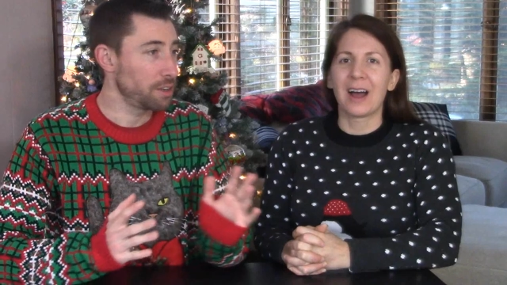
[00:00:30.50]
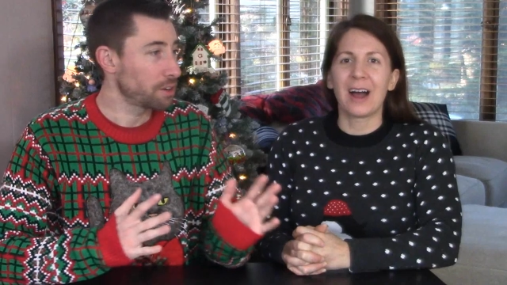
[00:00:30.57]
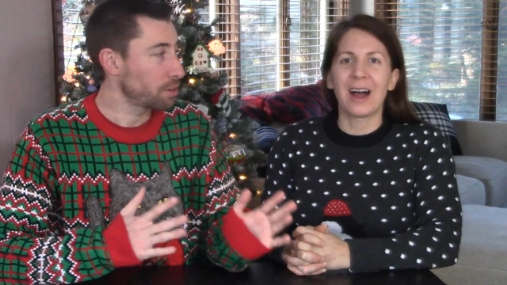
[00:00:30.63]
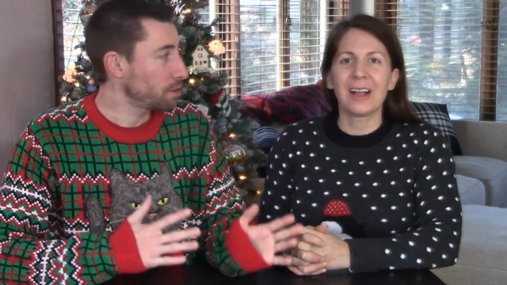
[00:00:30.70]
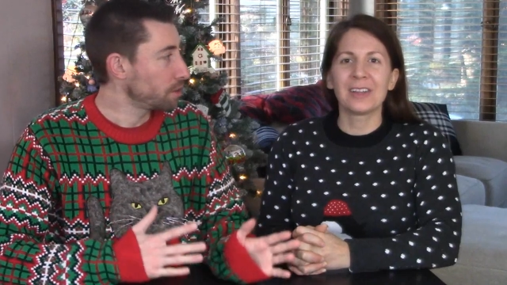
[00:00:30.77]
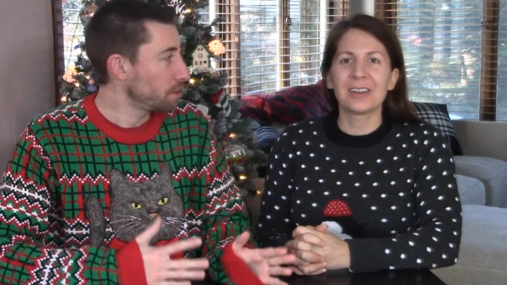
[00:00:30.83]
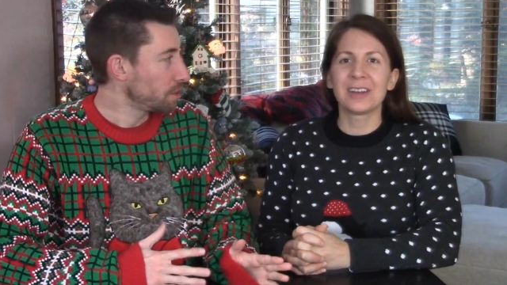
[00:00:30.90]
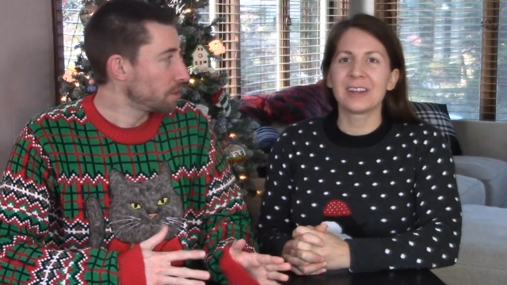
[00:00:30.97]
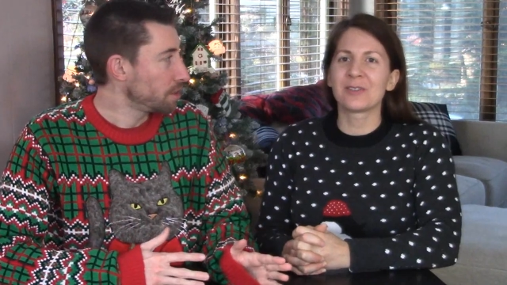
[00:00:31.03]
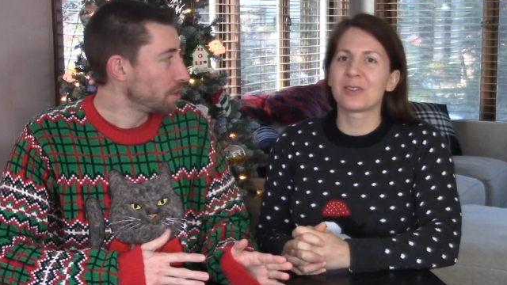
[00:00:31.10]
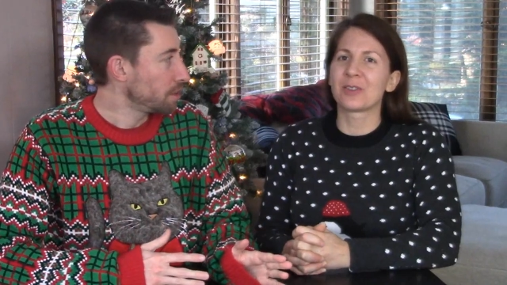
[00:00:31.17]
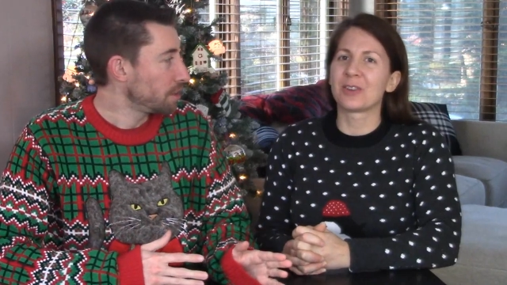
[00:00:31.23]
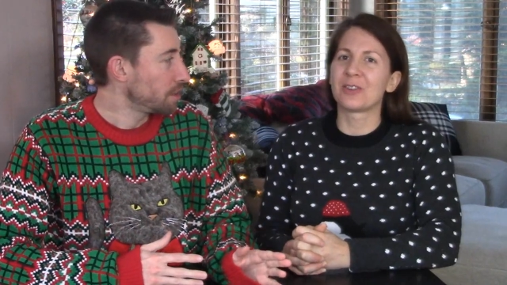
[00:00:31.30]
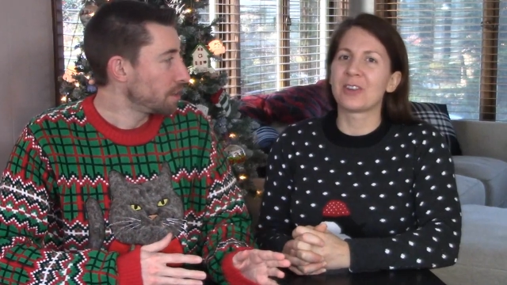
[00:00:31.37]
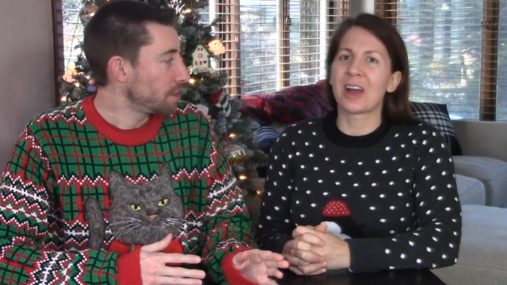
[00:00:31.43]

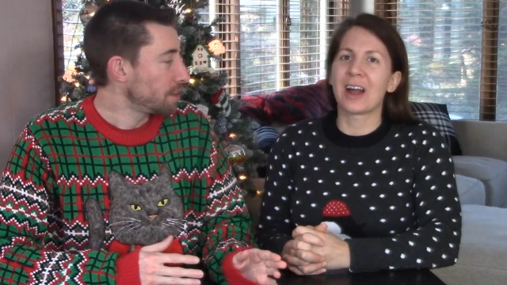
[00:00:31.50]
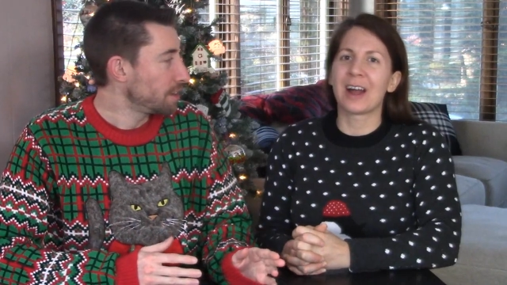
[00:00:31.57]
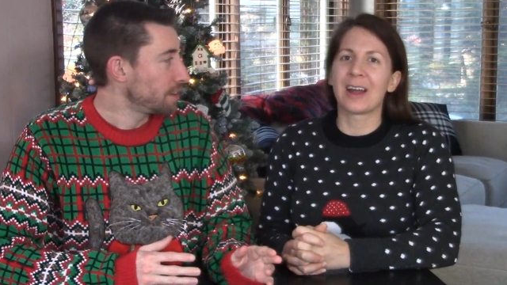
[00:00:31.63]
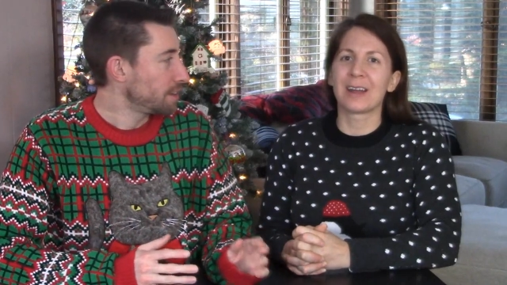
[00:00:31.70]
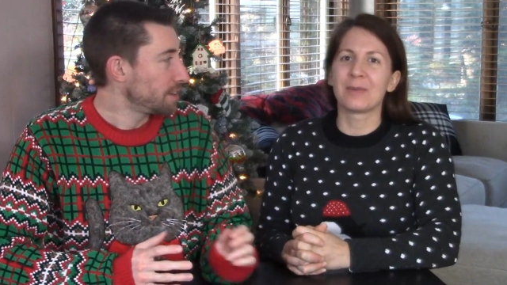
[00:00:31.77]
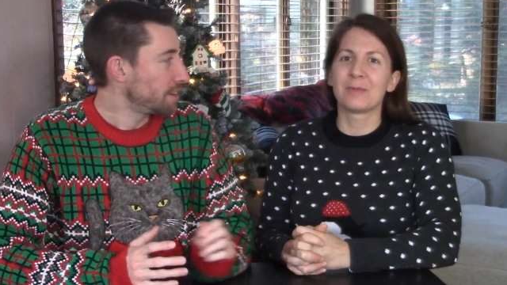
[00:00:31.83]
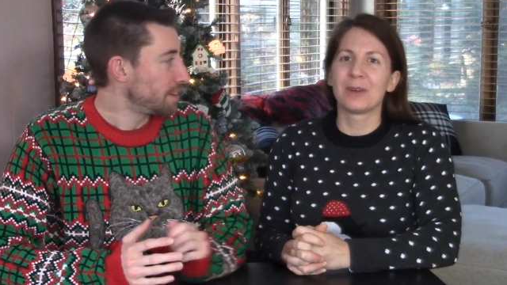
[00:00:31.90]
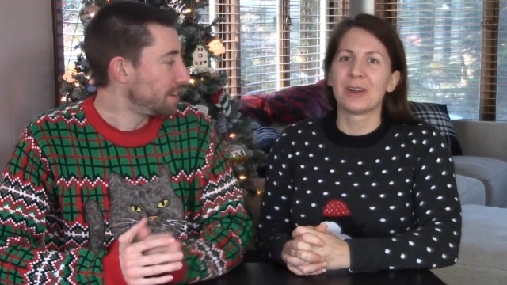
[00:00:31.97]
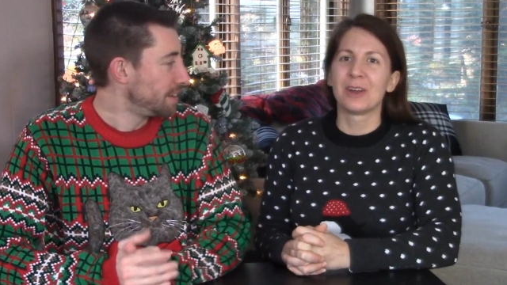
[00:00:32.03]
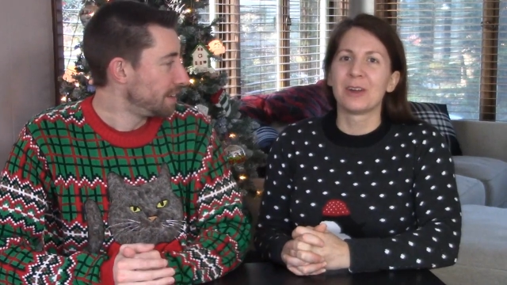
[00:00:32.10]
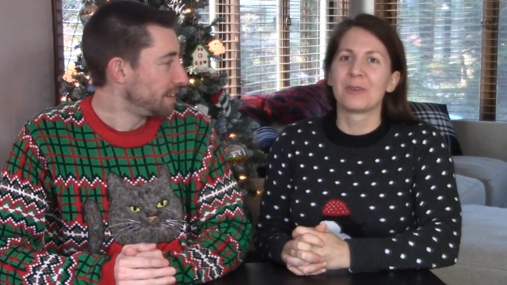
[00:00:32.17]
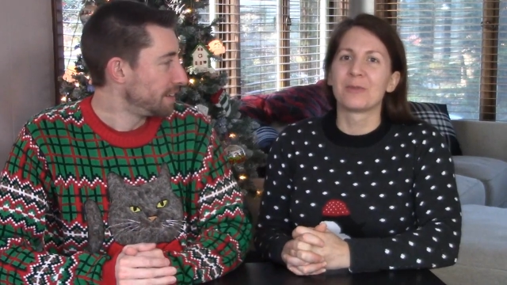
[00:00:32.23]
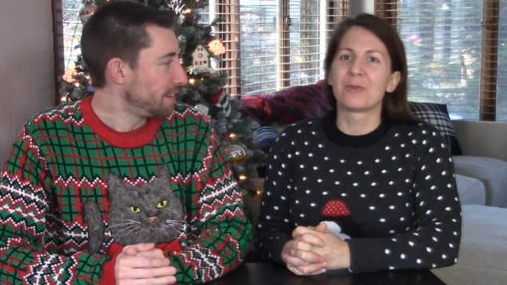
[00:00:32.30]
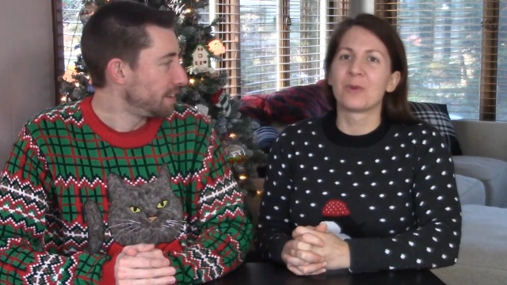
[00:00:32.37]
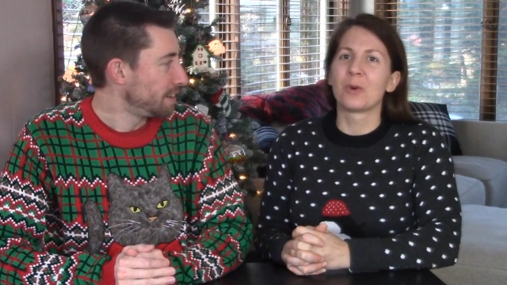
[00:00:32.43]
Speaker 1: Holidays are the time
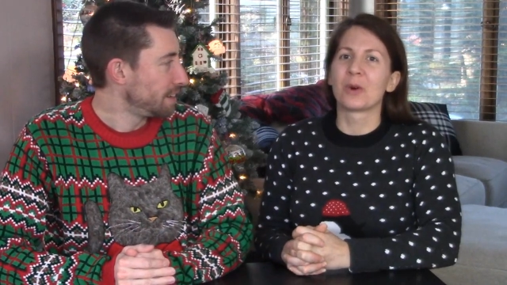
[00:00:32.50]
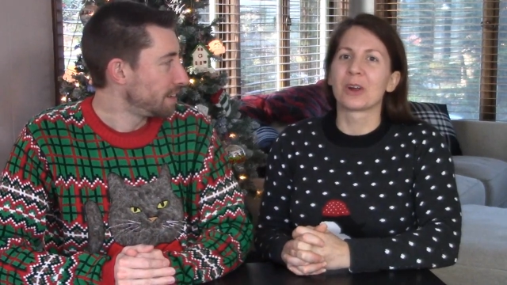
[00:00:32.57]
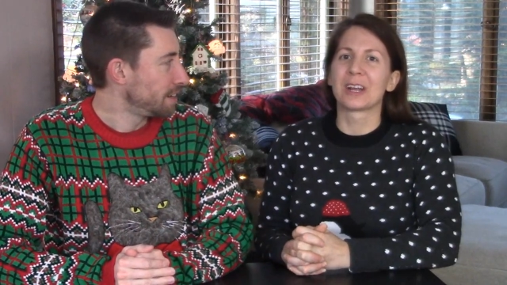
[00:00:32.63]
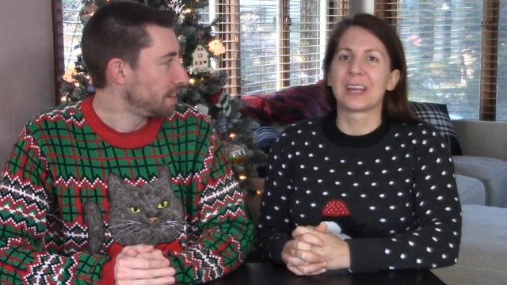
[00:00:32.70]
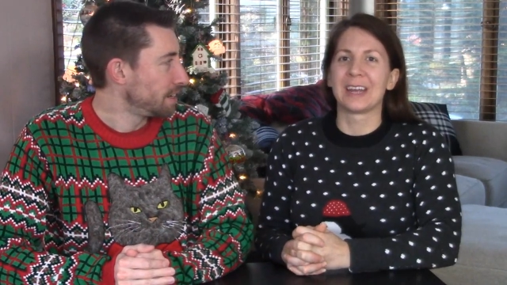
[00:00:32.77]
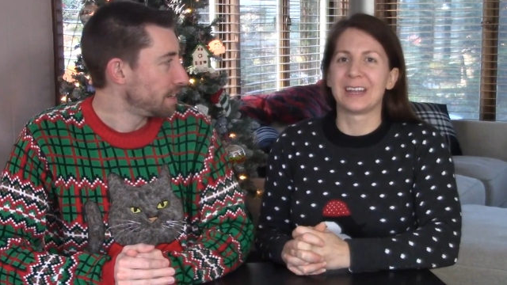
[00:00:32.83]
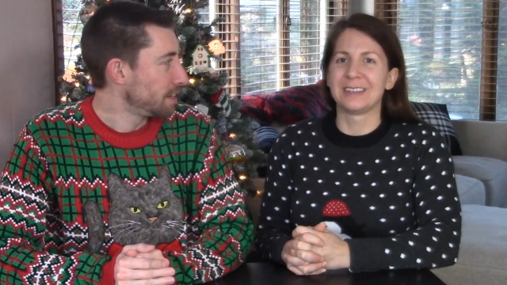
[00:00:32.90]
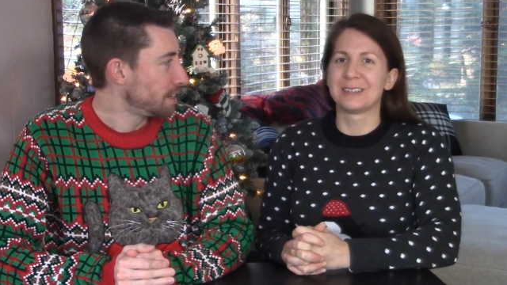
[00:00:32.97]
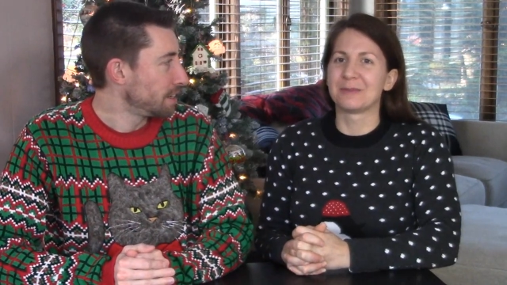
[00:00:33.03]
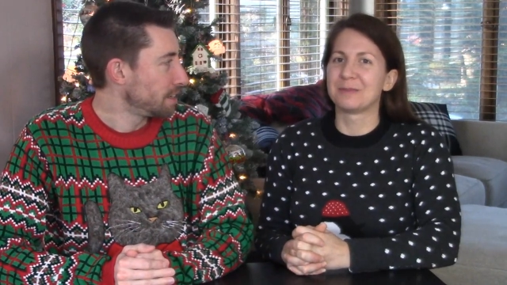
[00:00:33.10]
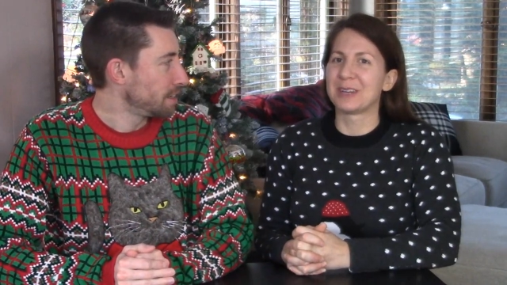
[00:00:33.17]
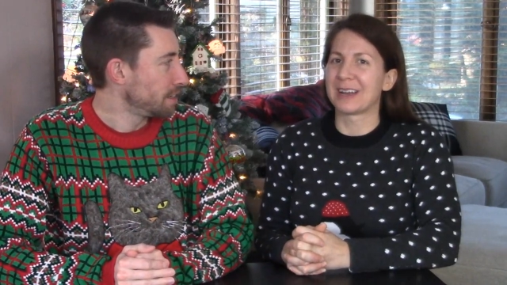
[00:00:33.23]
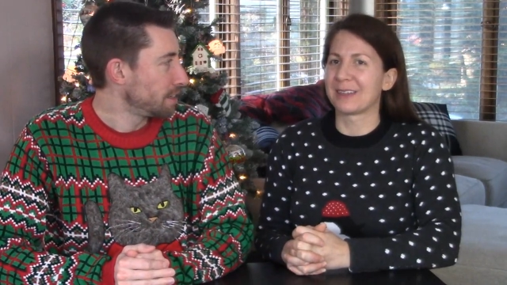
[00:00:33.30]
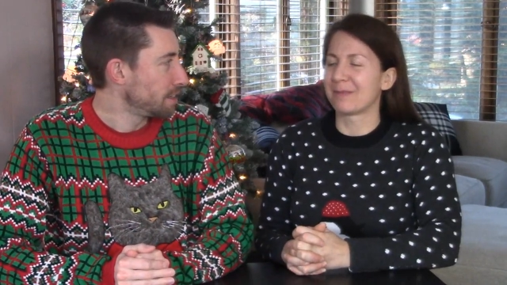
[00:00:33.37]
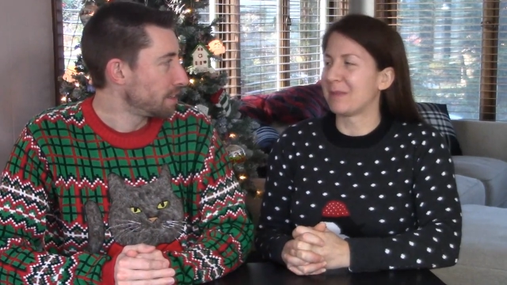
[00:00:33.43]
for
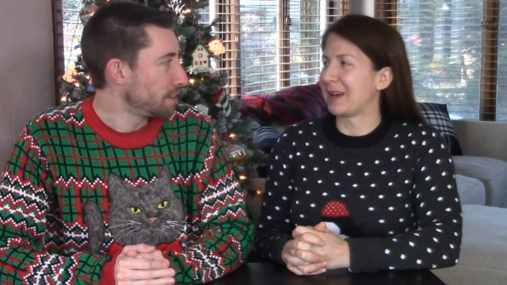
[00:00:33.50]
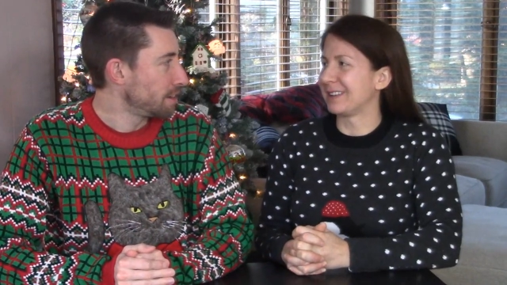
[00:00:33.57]
Kingdom Death Monster.